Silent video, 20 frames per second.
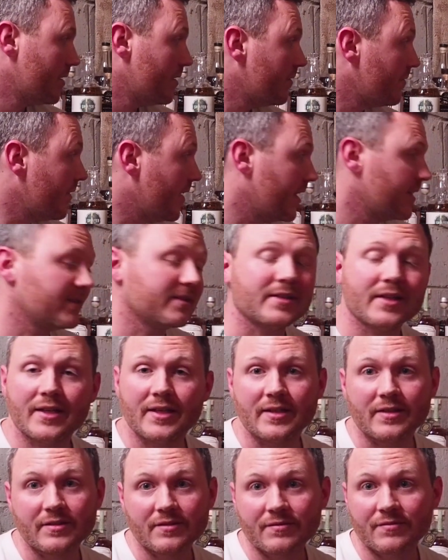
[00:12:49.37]

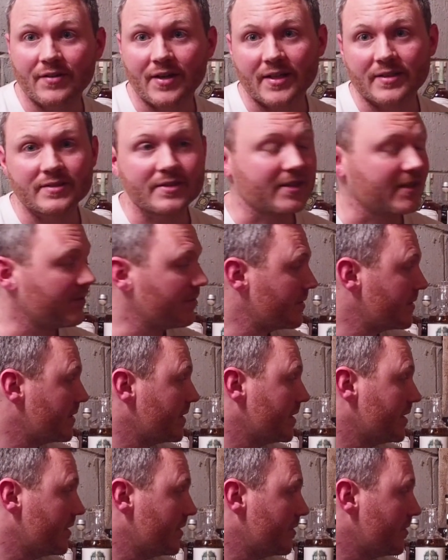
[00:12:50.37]
Fascinating
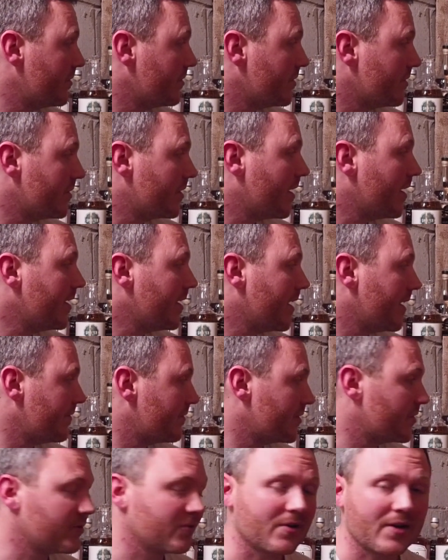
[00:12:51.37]
whiskey. You kind of have
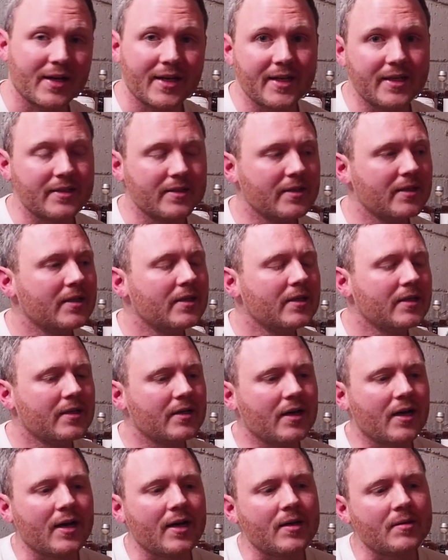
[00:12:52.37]
to try it.
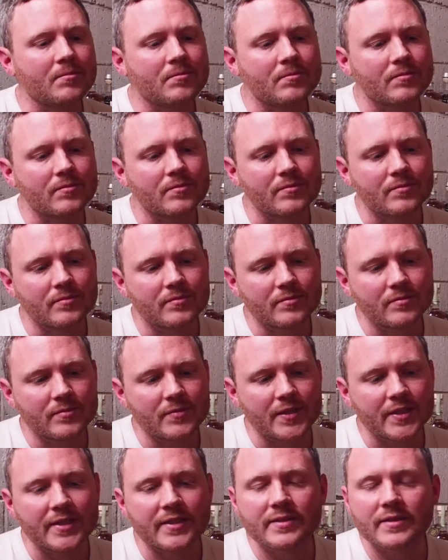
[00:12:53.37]

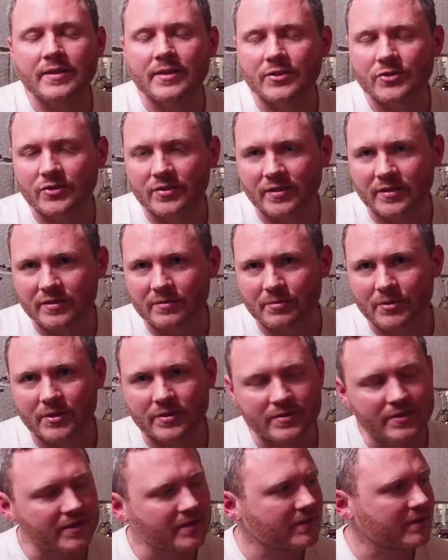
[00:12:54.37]
It is an interesting
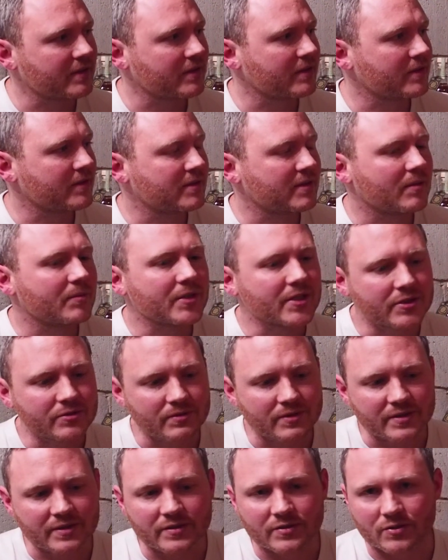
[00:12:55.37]
experience because some of these
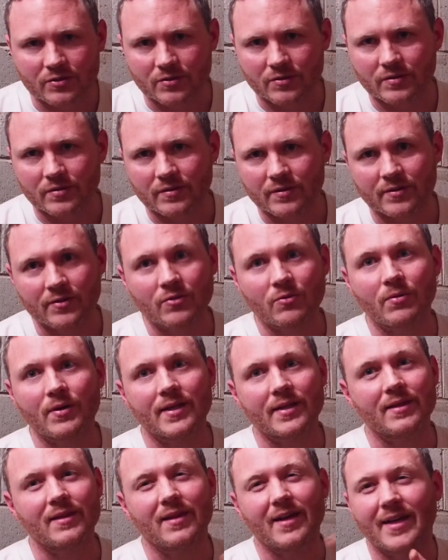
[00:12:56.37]
whiskeys they're
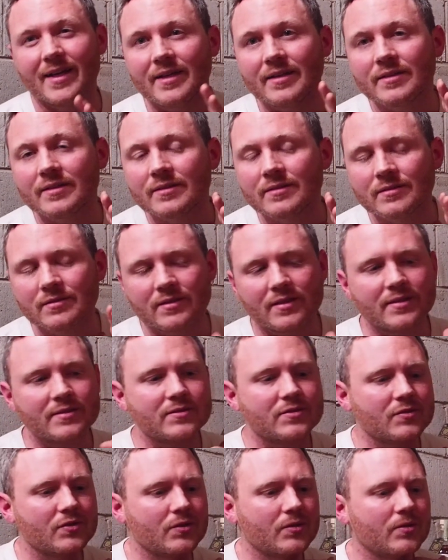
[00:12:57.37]
quite light, and
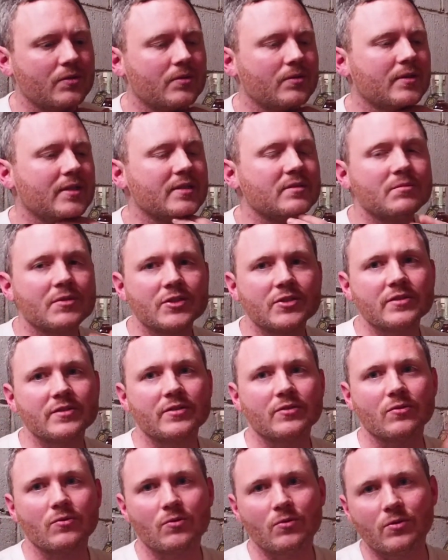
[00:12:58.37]
so as much as
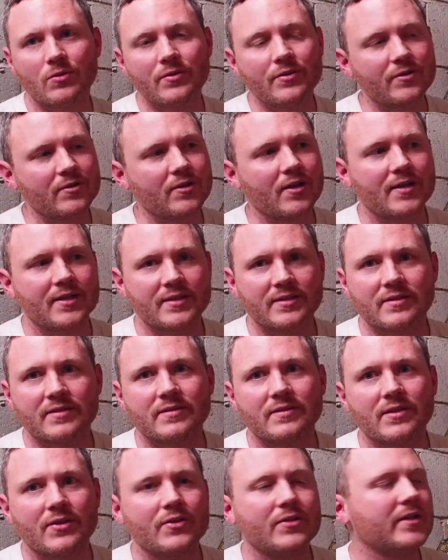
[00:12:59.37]
they're old, they're not
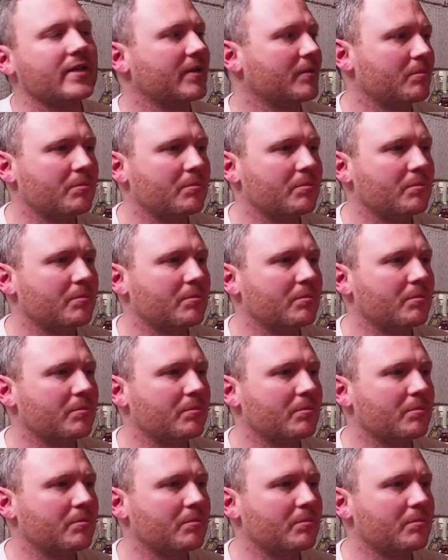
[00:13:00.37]
necessarily